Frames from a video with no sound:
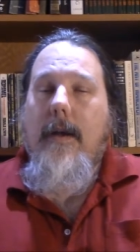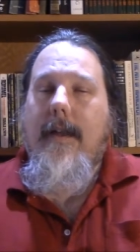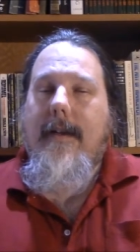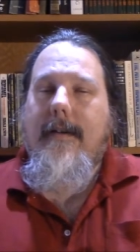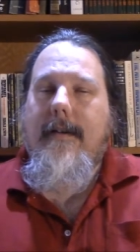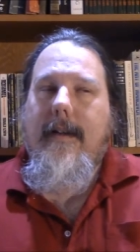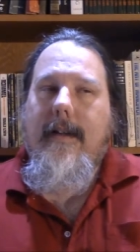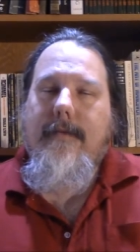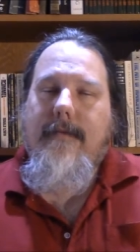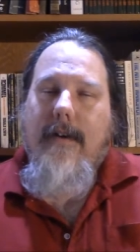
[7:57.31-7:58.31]
that
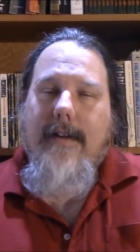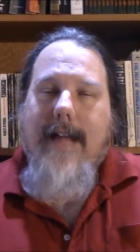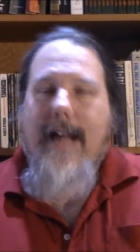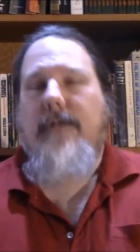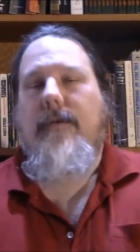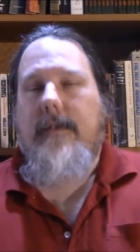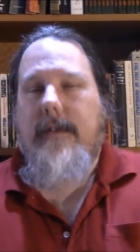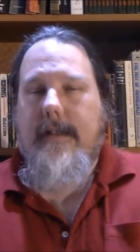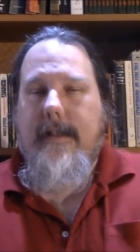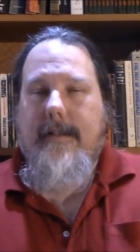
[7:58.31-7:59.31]
it's very natural to
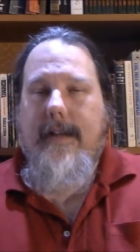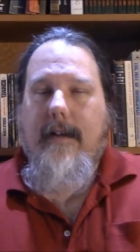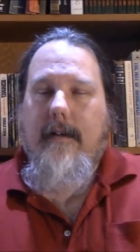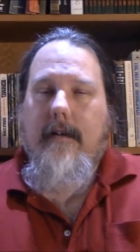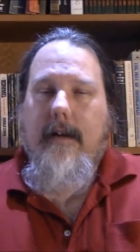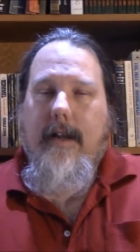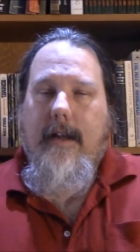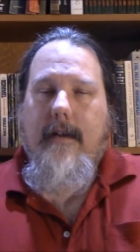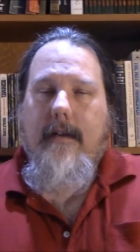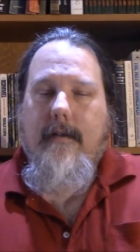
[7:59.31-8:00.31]
list tailor in